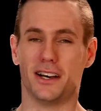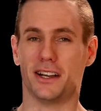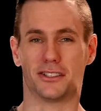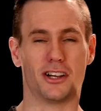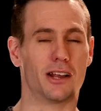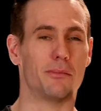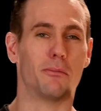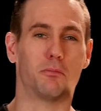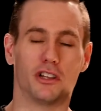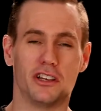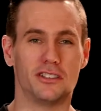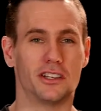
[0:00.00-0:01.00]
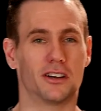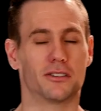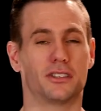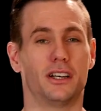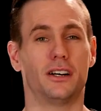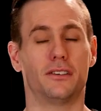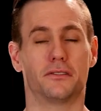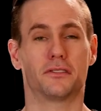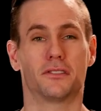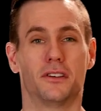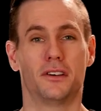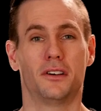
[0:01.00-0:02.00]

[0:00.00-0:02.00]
It's not about pleasing ourselves.